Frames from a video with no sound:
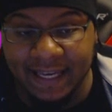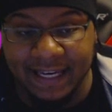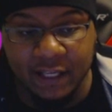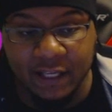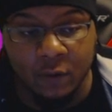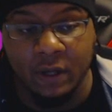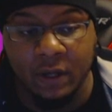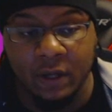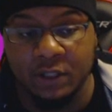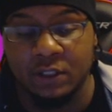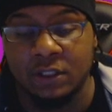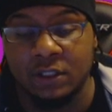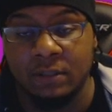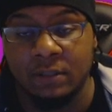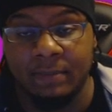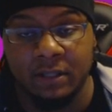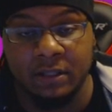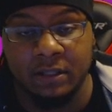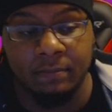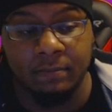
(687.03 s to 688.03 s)
questions
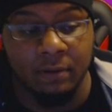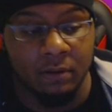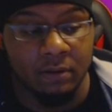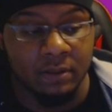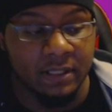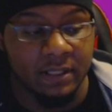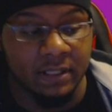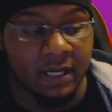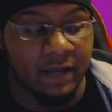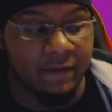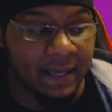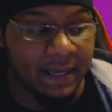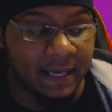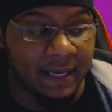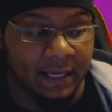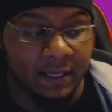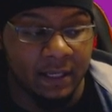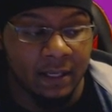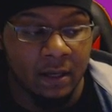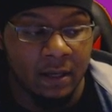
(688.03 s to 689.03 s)
about the builds that I
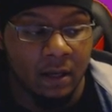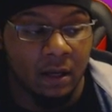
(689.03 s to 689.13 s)
made,